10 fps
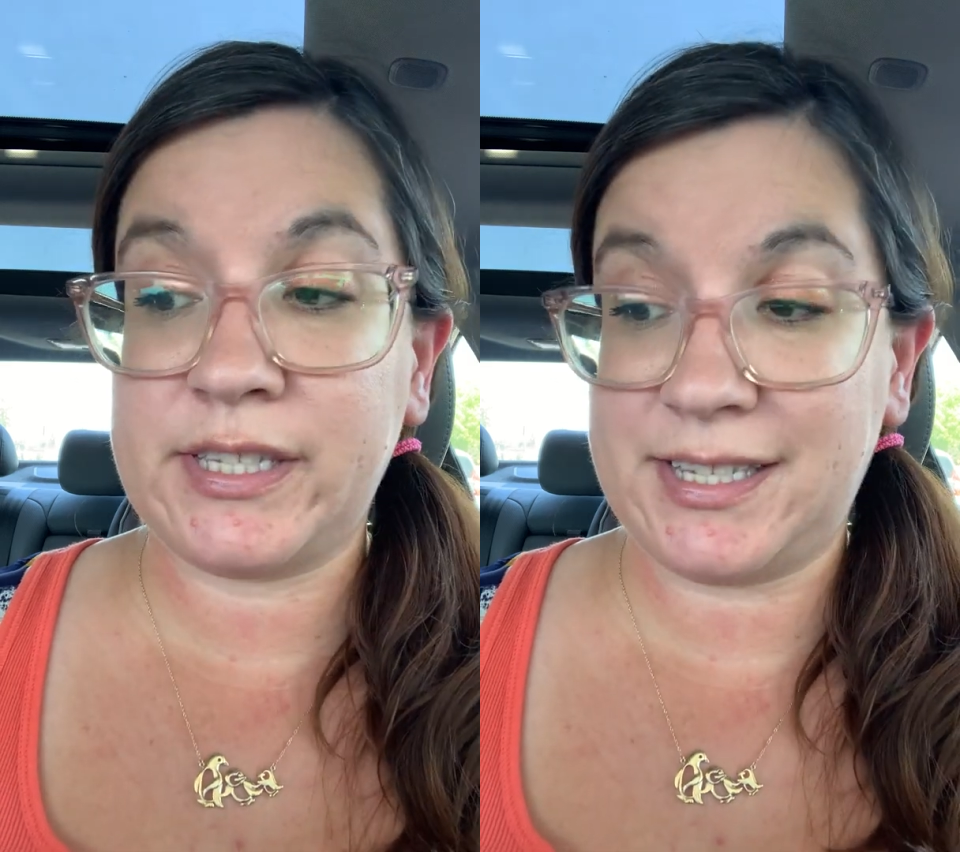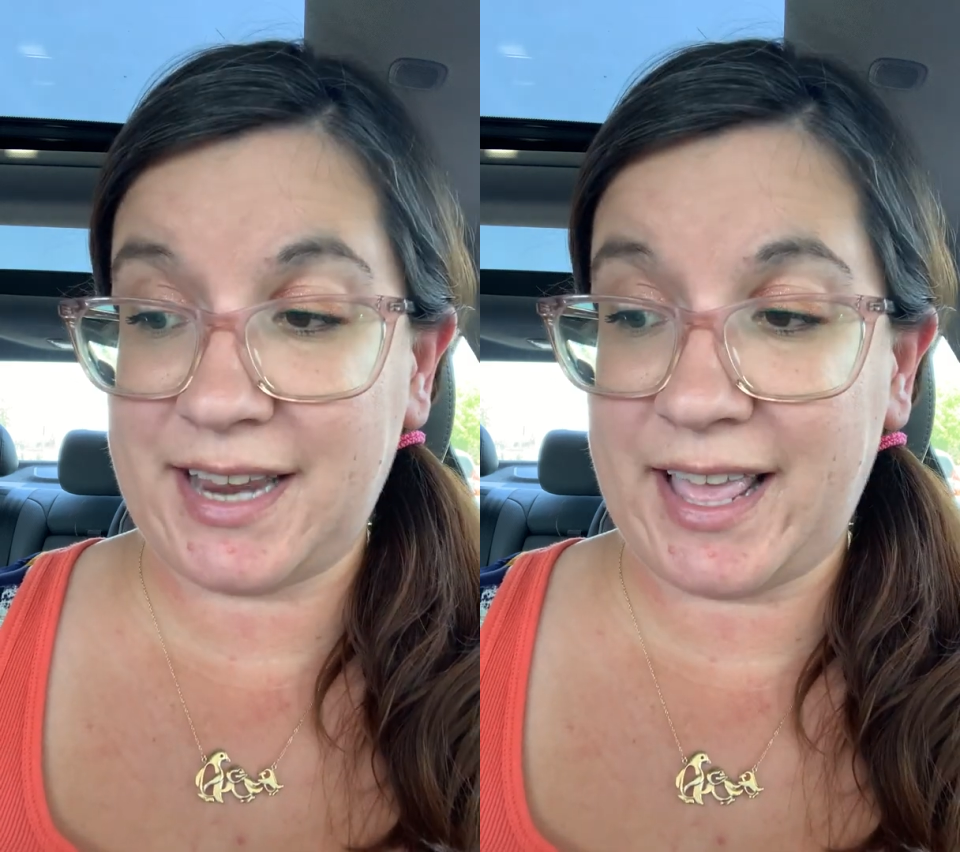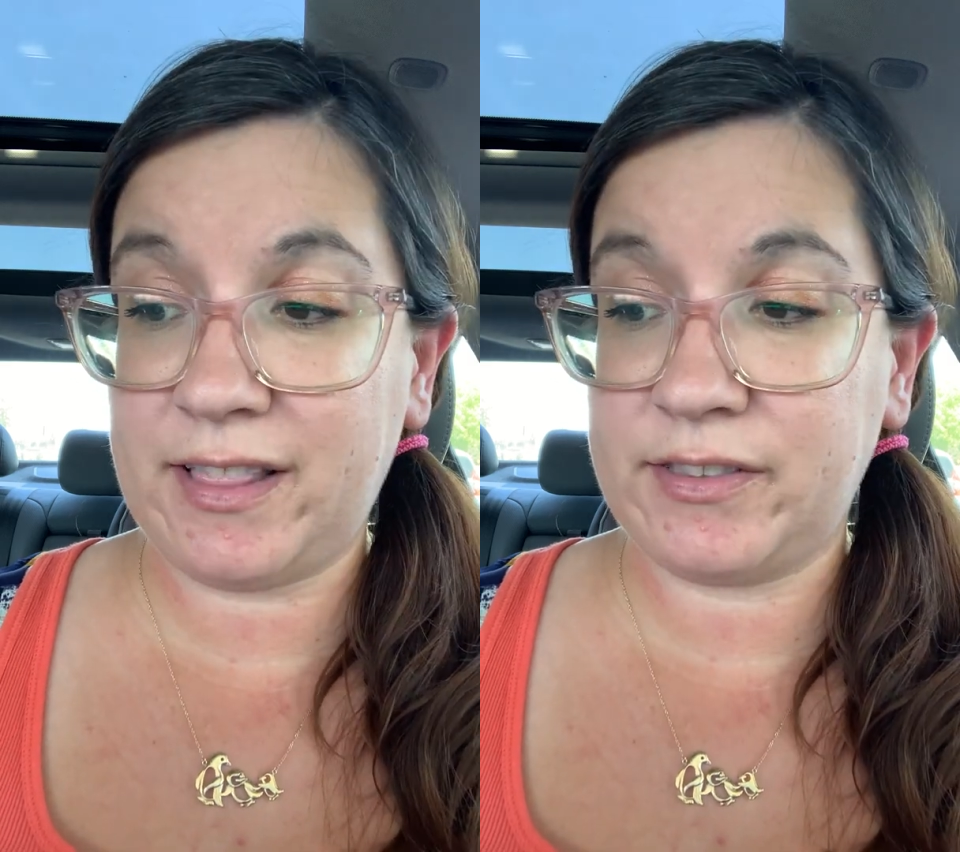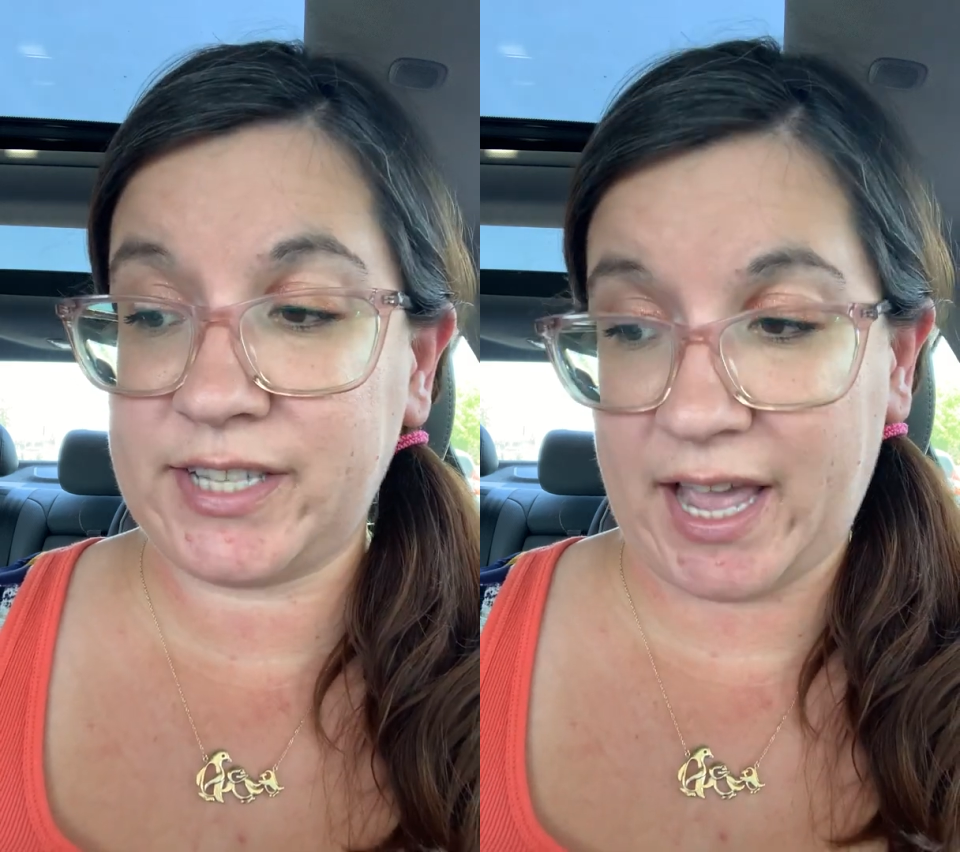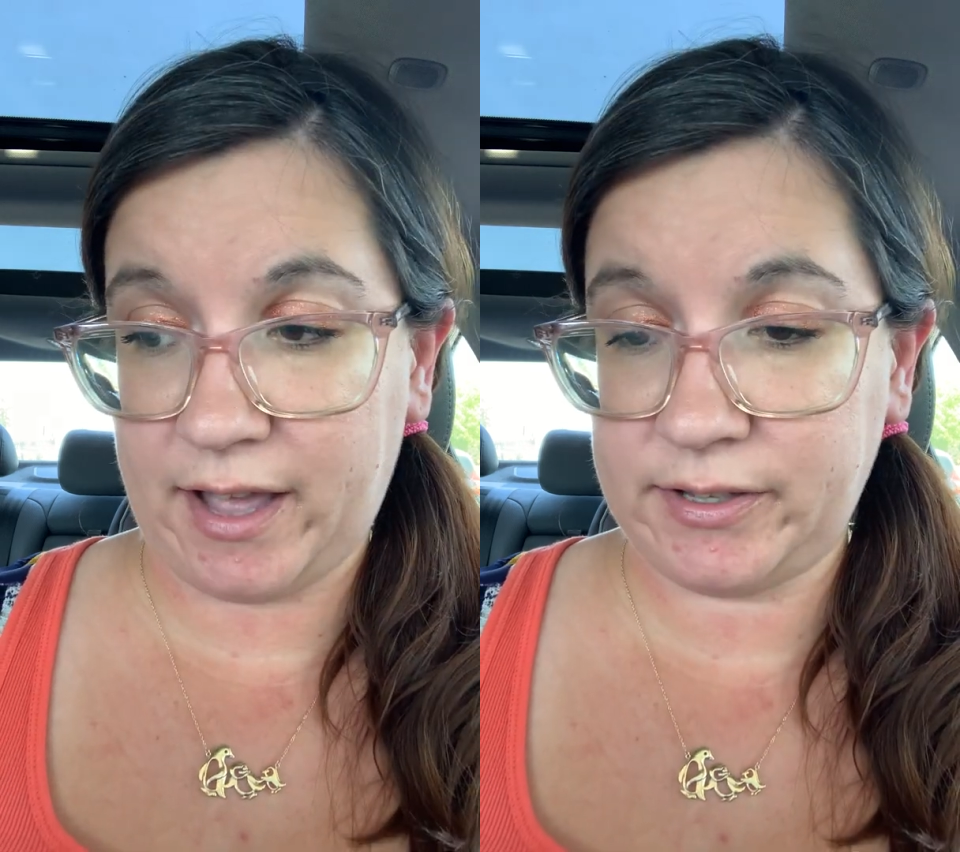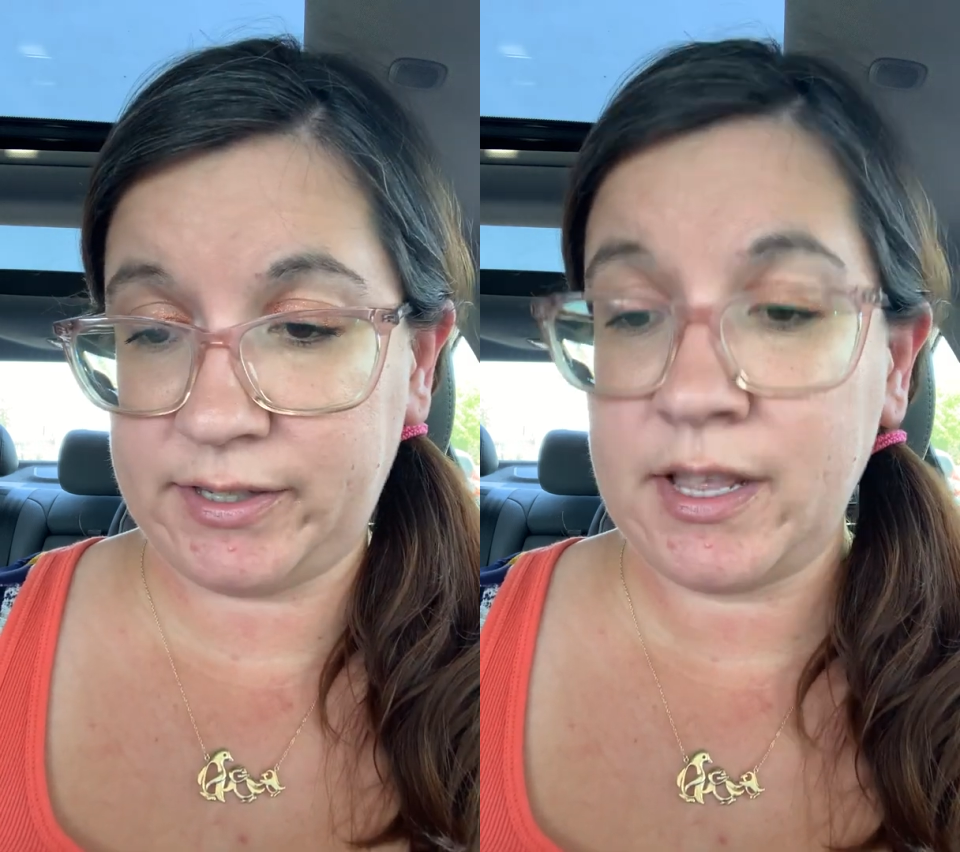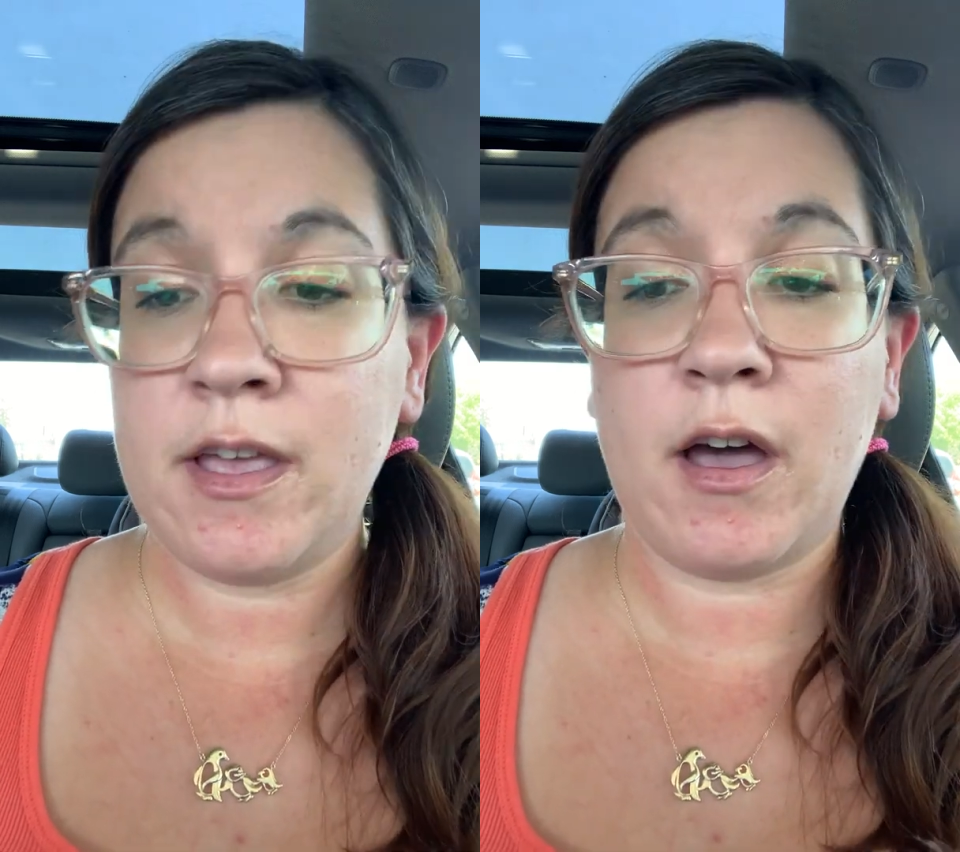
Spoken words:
state tax